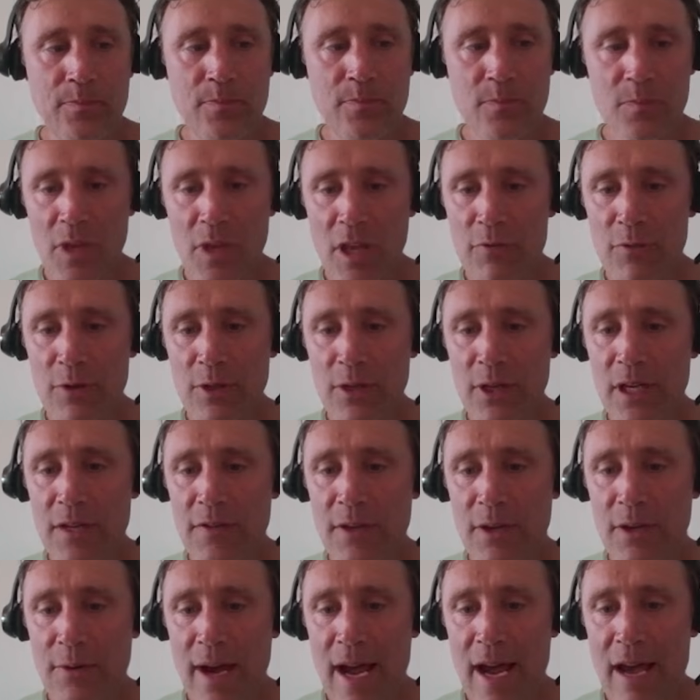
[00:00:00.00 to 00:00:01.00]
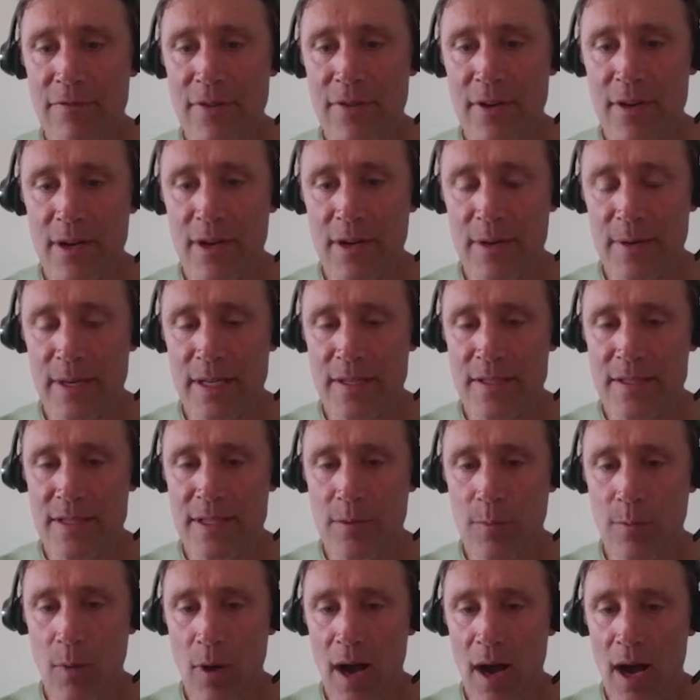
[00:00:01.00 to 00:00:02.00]
if we look at the graph editor, we can
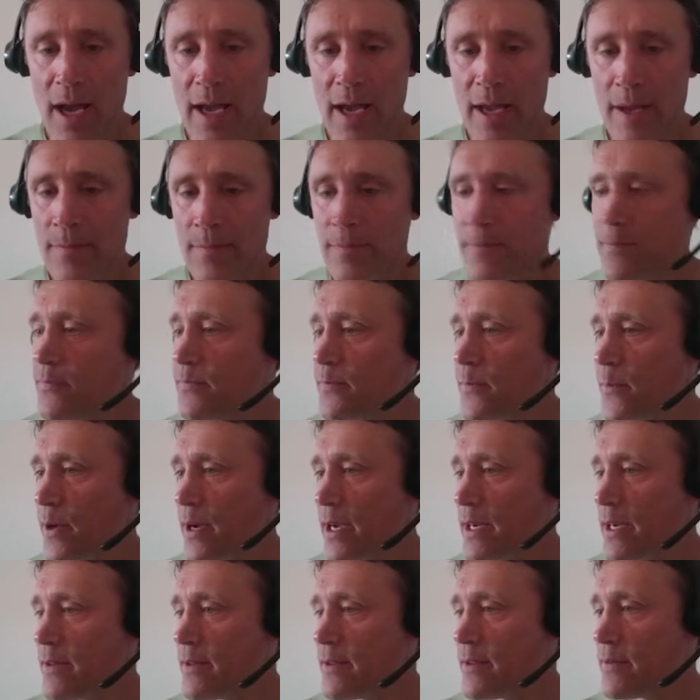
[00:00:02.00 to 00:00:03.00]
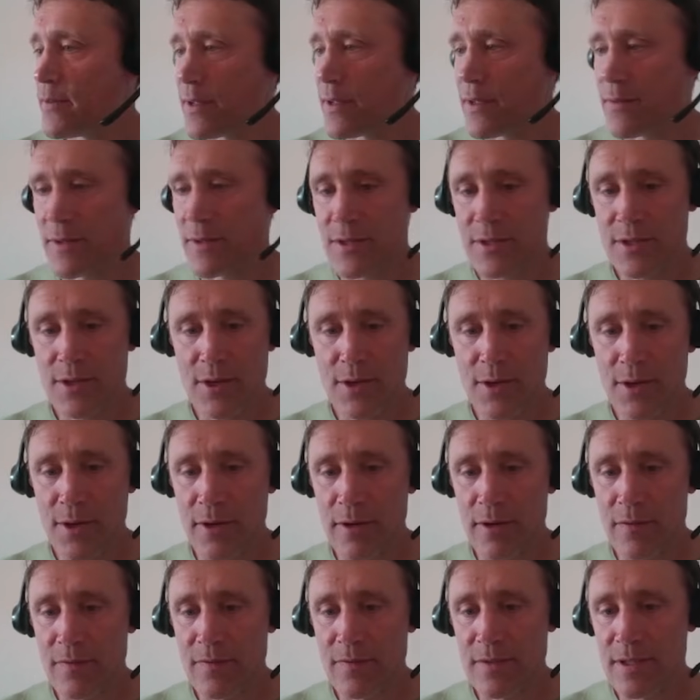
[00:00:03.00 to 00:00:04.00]
see why, right? That this
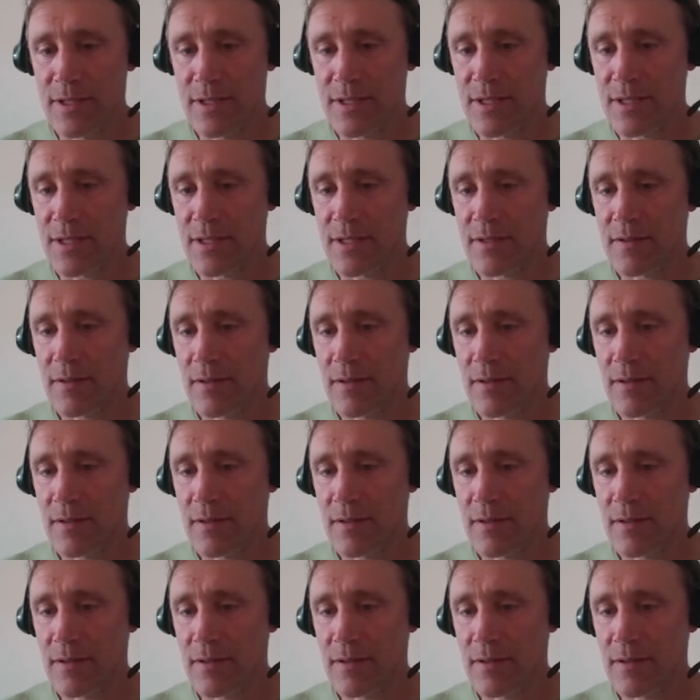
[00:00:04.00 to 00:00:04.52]
curve is just